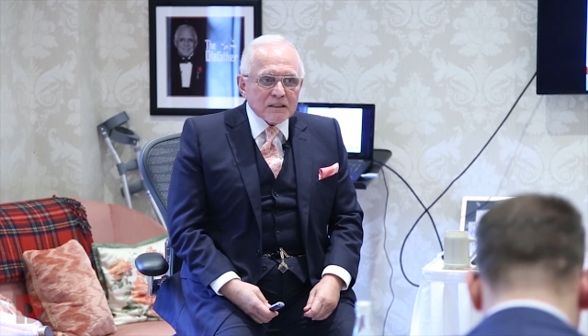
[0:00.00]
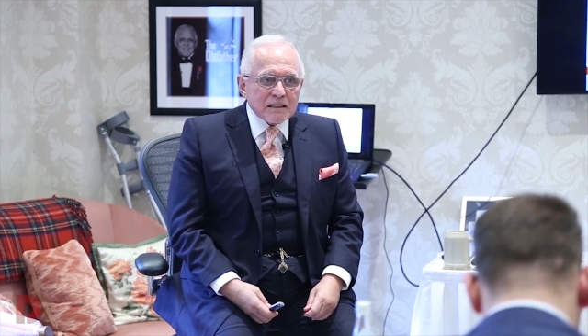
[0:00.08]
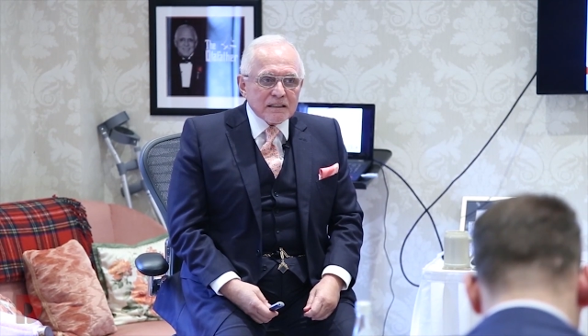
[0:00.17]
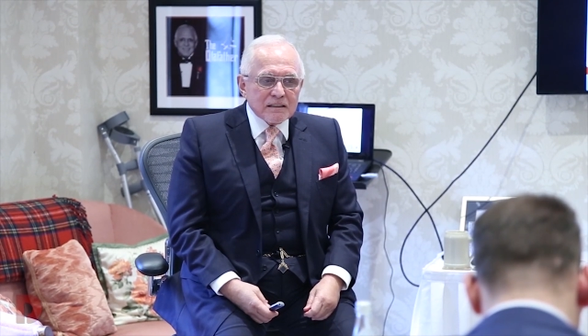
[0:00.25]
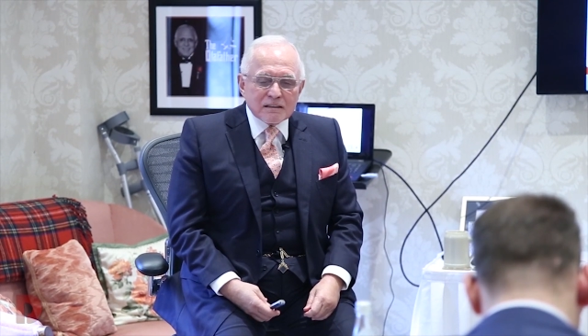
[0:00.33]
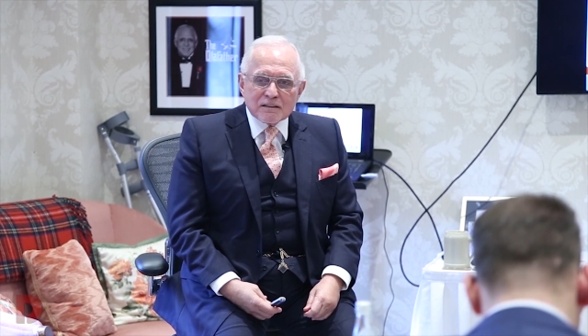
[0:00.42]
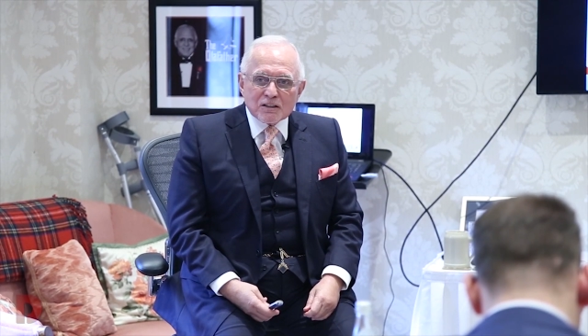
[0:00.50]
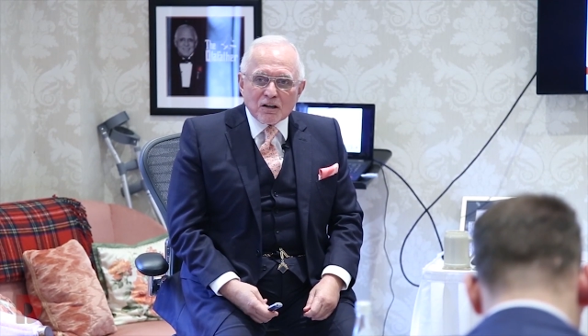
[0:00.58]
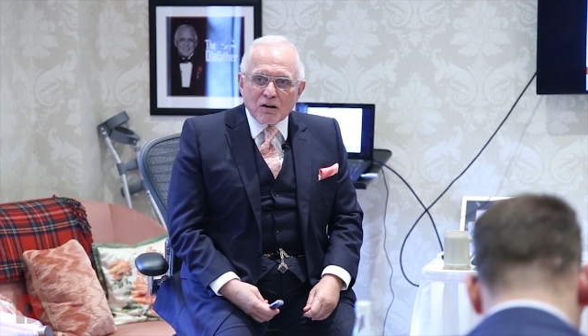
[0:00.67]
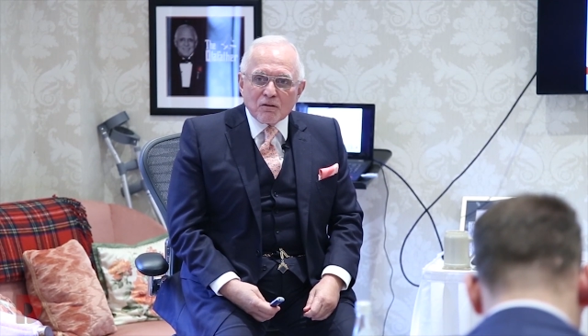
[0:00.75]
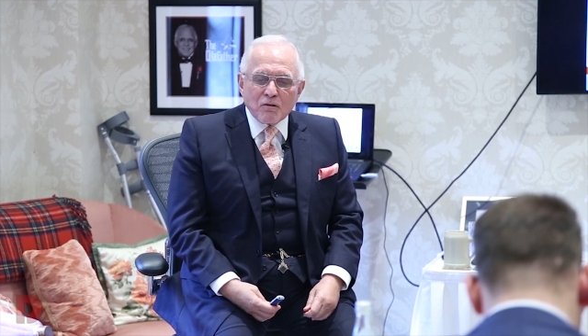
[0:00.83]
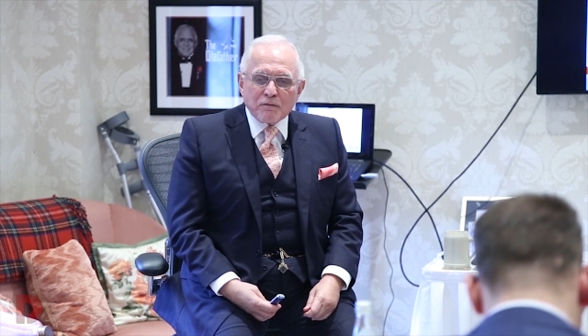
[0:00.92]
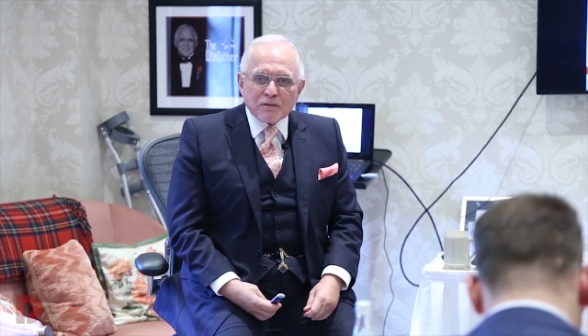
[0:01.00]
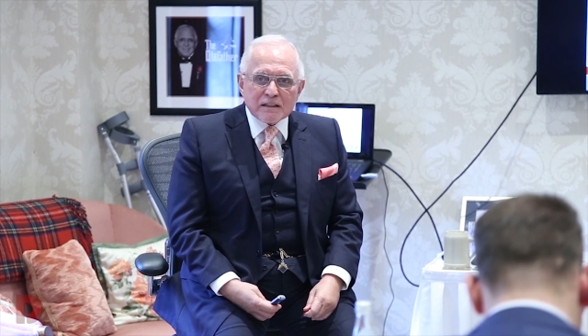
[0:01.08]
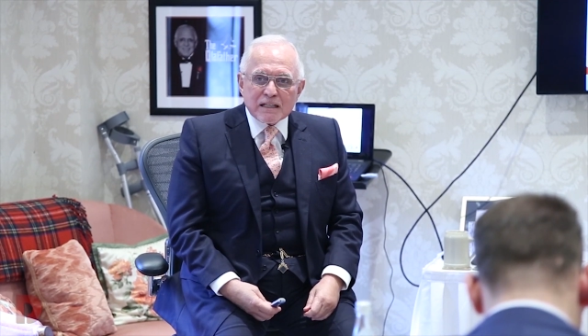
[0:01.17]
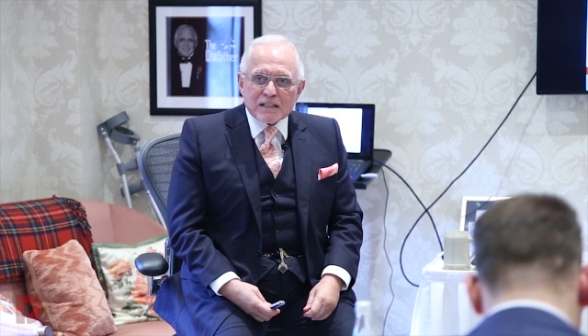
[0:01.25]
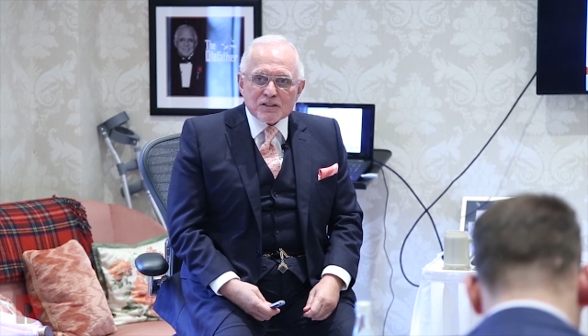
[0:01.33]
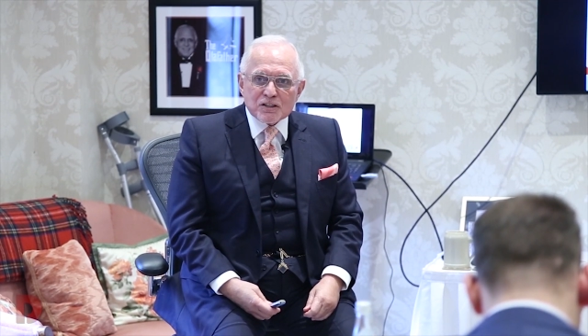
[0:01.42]
But in, you know,
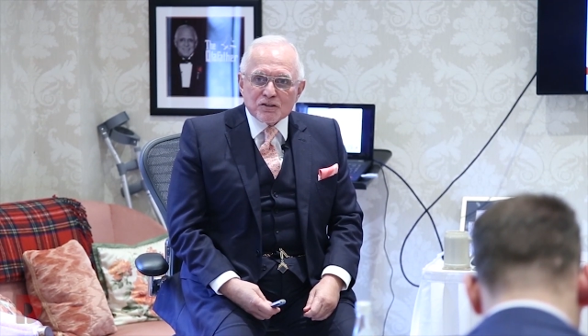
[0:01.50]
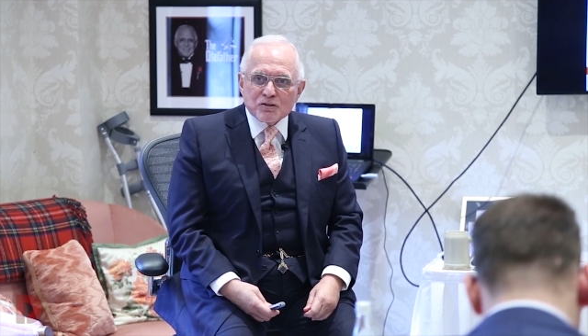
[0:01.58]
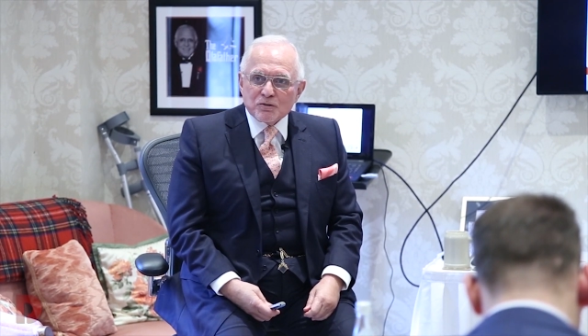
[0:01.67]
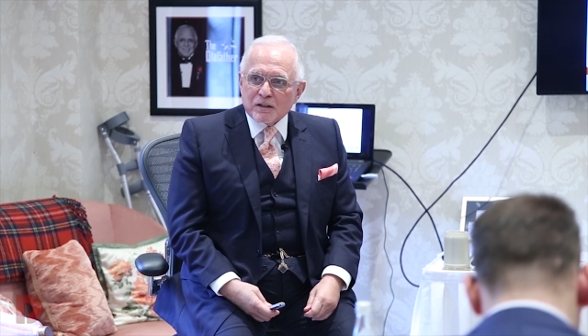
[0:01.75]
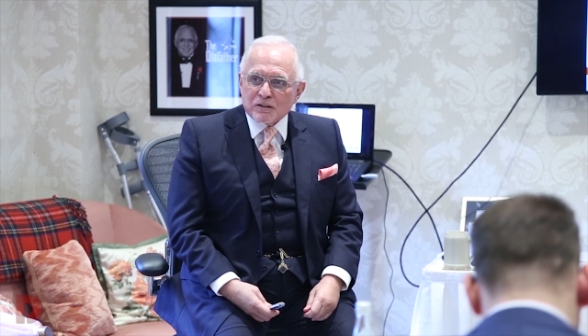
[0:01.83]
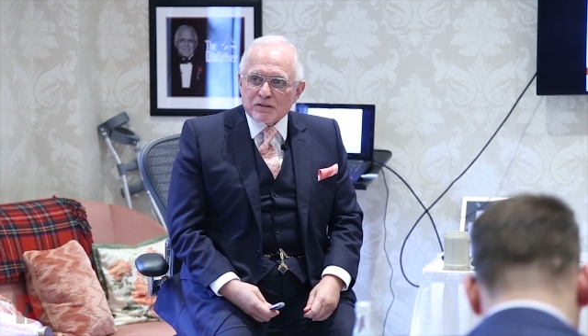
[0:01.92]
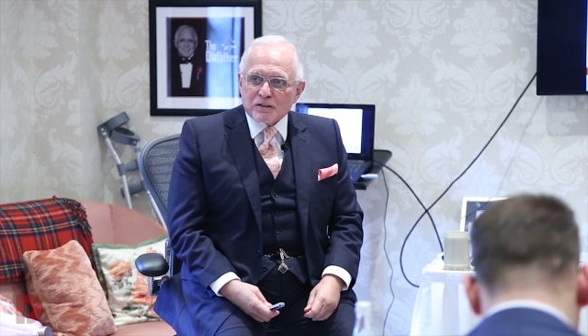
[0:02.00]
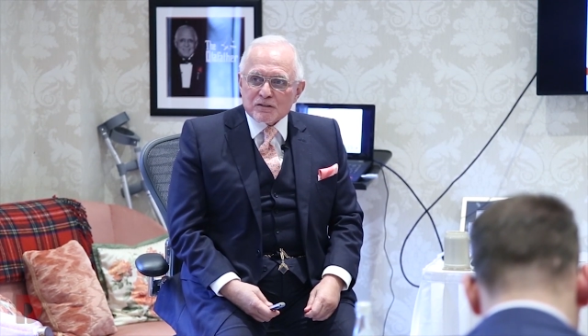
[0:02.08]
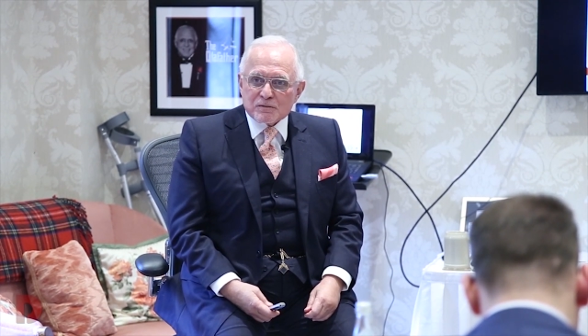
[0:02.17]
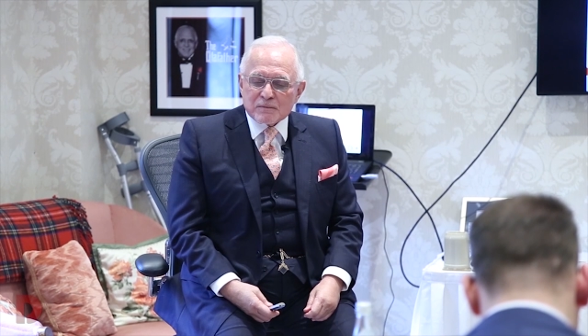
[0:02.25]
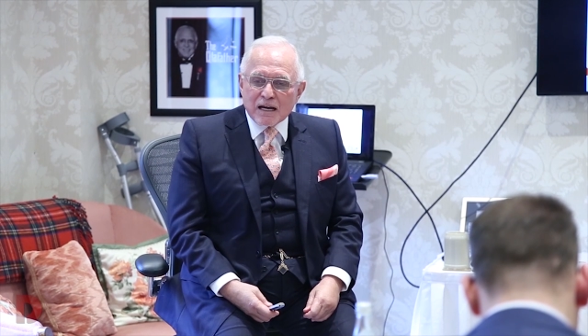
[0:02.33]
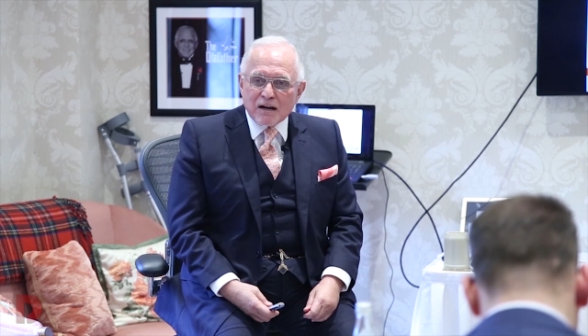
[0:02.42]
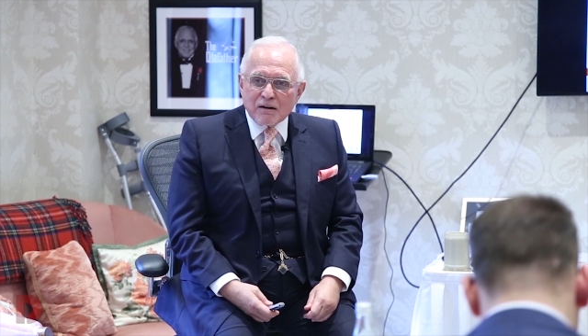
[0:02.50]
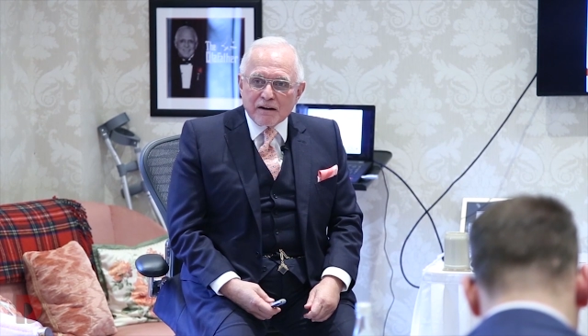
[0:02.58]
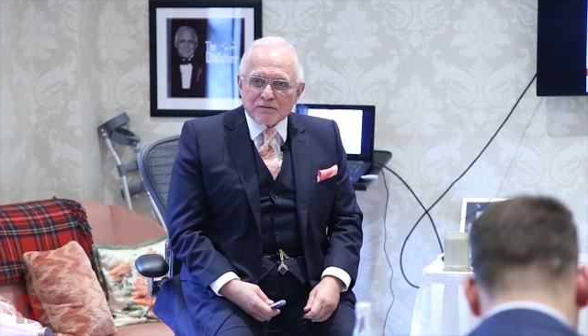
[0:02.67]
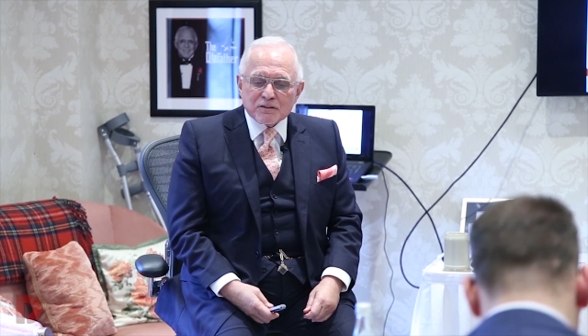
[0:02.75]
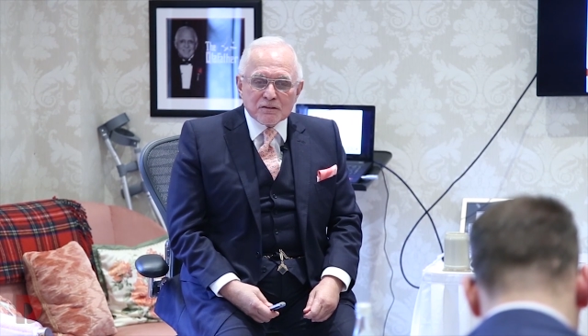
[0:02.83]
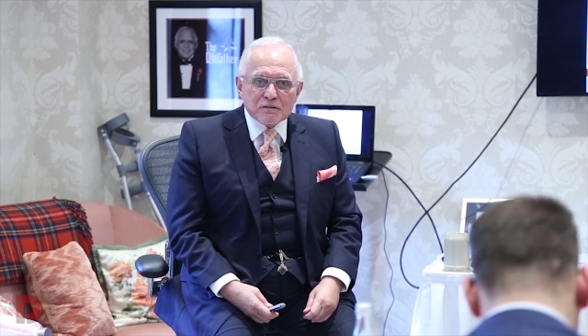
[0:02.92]
hopefully that's in 200 years from now,
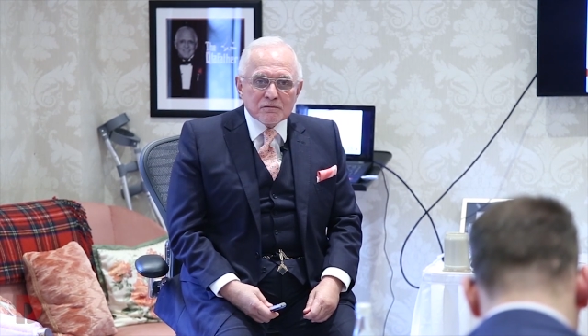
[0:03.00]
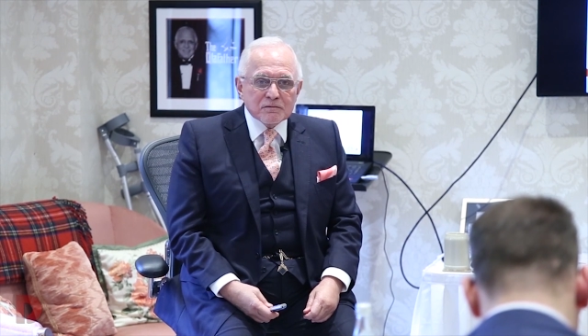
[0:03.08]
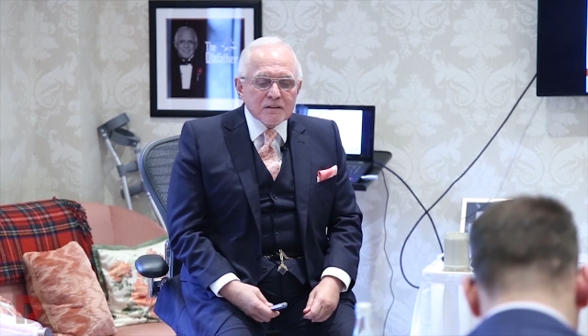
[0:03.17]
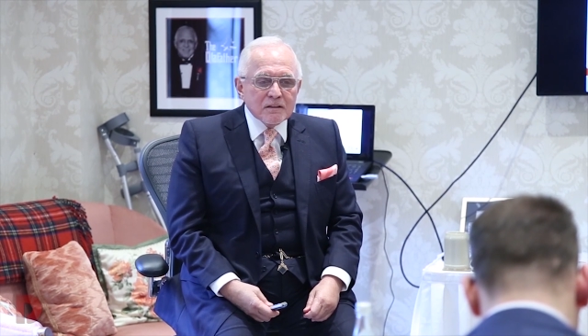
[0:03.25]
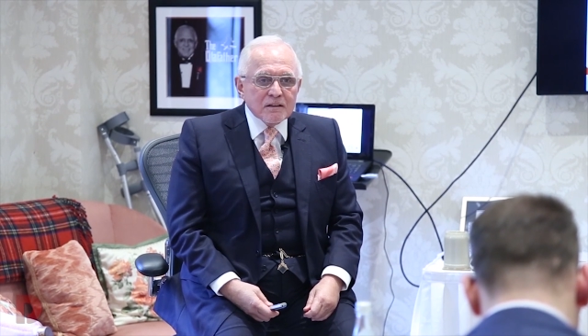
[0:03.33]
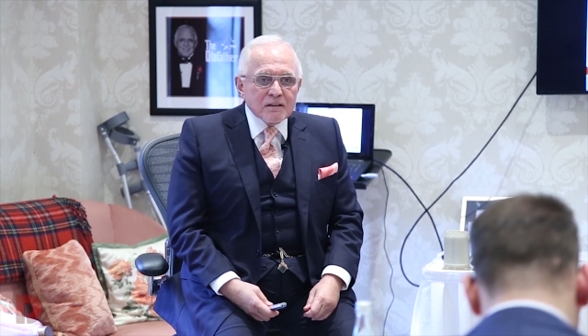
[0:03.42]
after you've